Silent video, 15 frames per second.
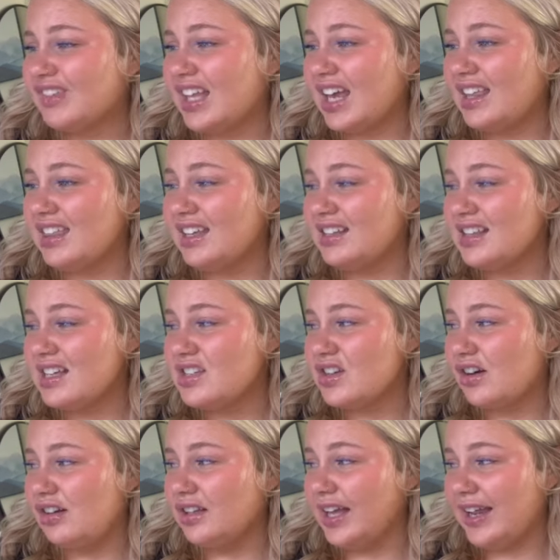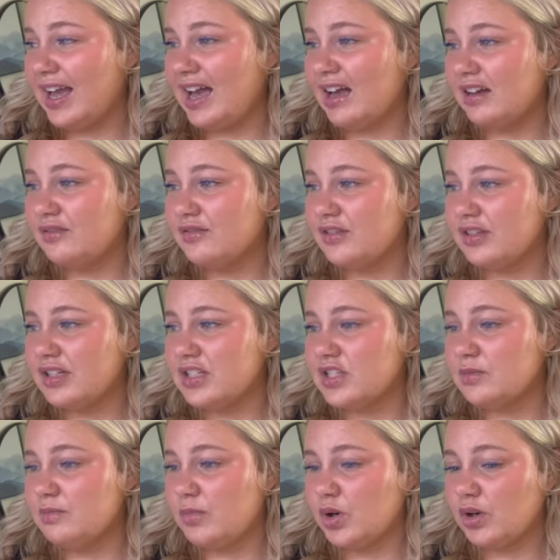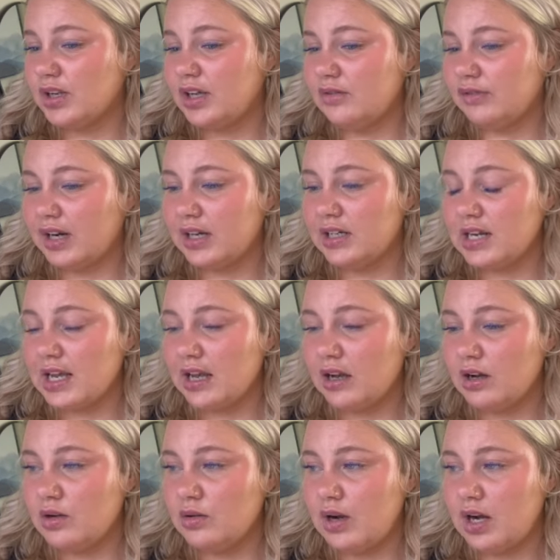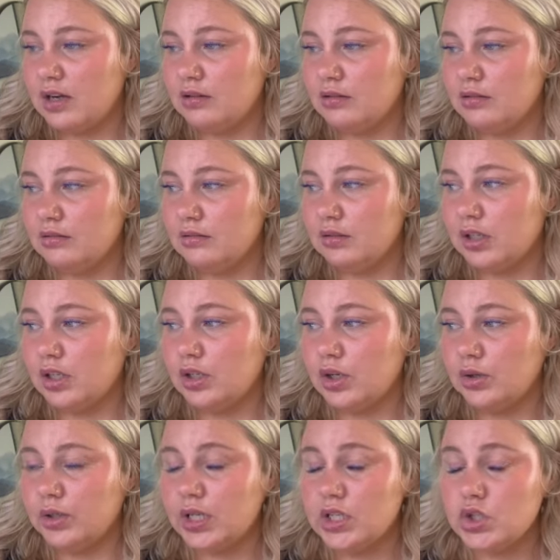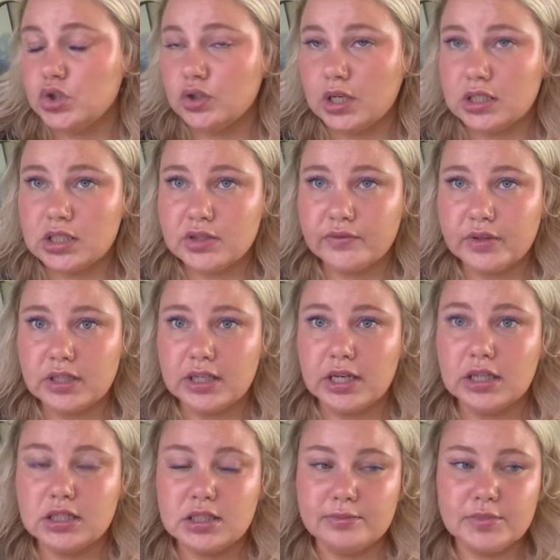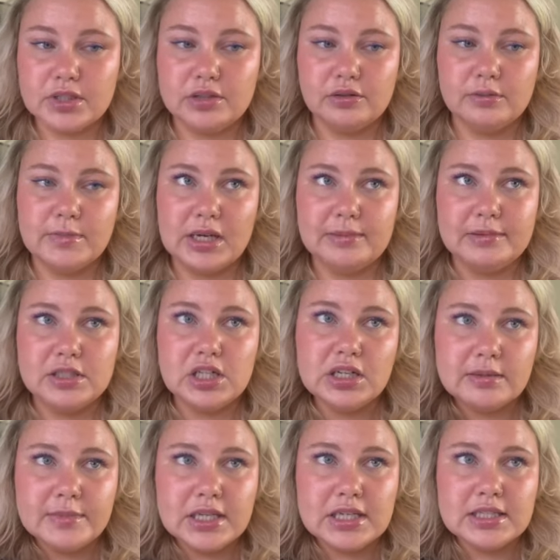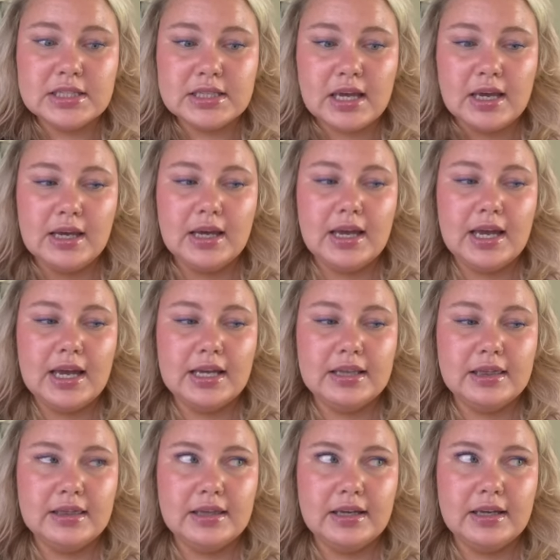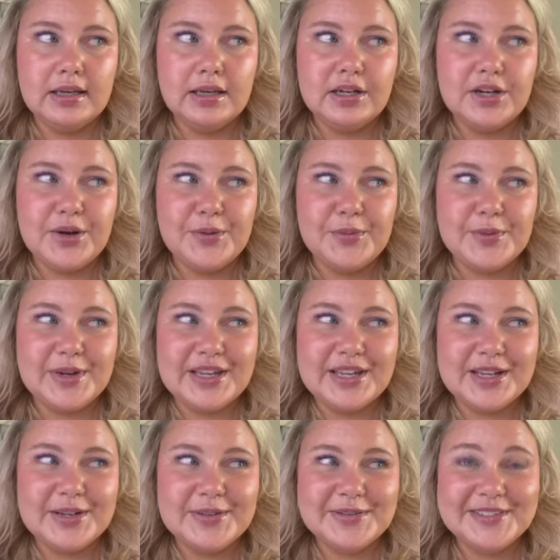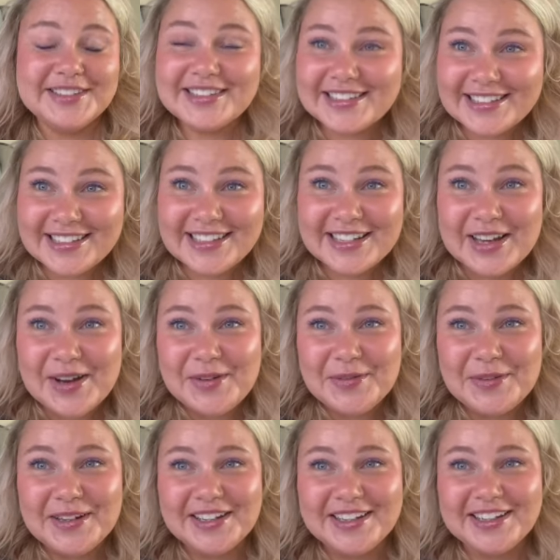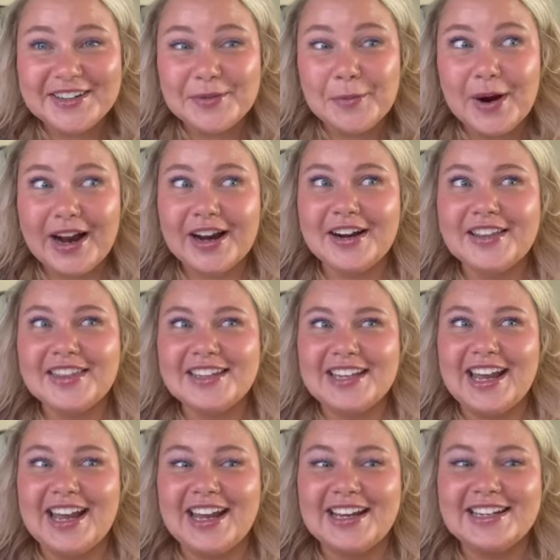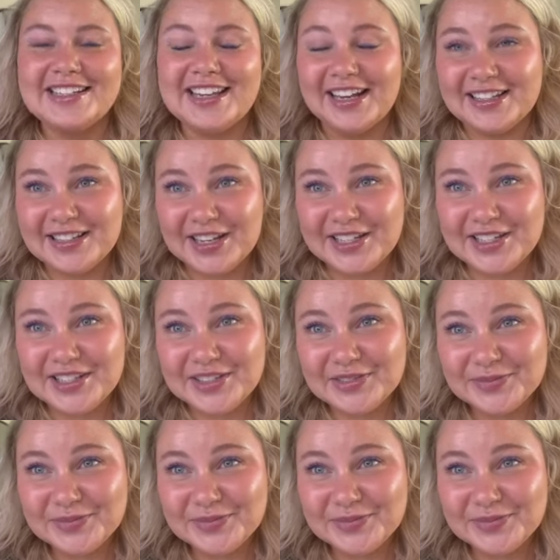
I think that's all I have for this morning right now. I'll go get dressed for the day because I'm still in my pajamas, and then we will see where the day takes us.